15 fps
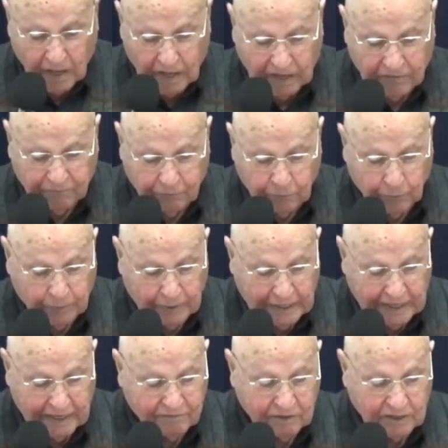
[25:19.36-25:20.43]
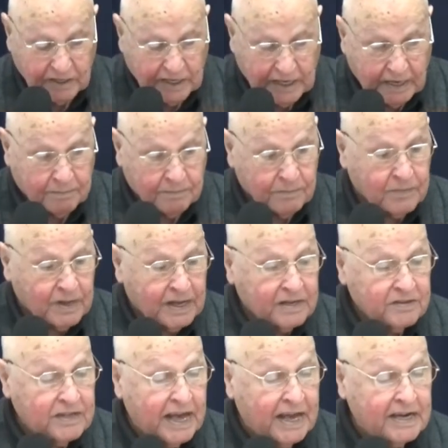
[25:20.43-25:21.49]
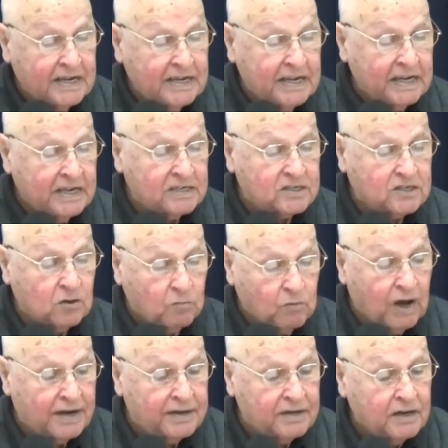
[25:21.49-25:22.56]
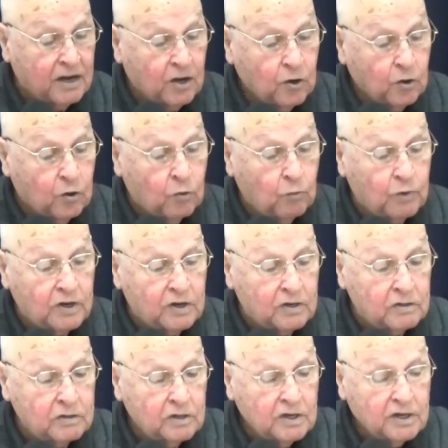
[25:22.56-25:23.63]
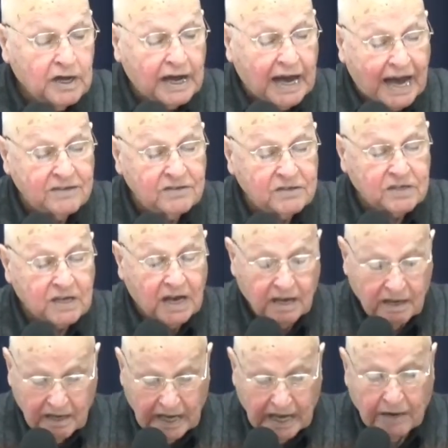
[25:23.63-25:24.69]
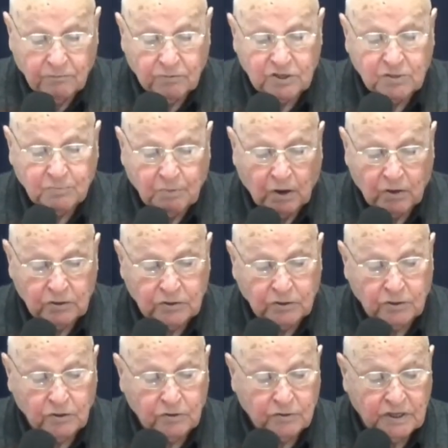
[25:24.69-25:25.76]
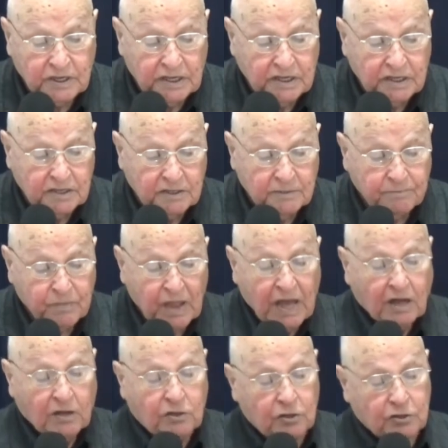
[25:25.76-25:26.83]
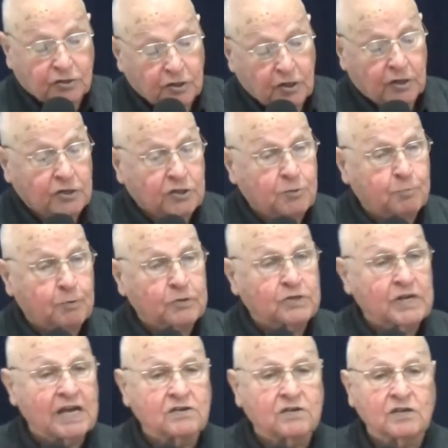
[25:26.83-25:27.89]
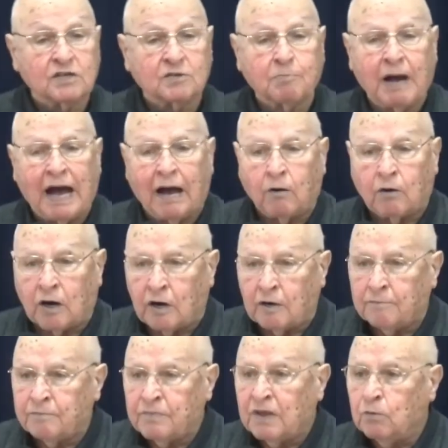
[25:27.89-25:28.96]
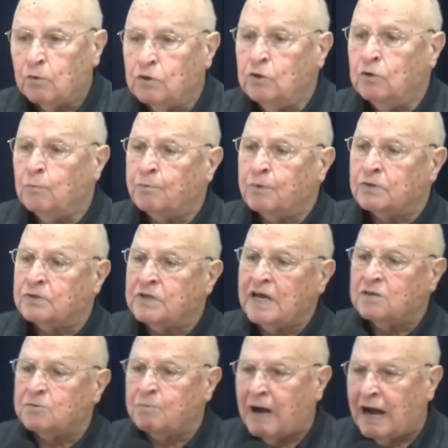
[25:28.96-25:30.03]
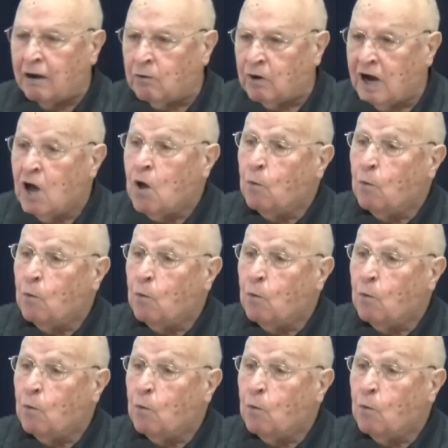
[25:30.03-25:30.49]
If you believe in him, then he is the one who will answer and respond to your need. The church possesses power. You possess power.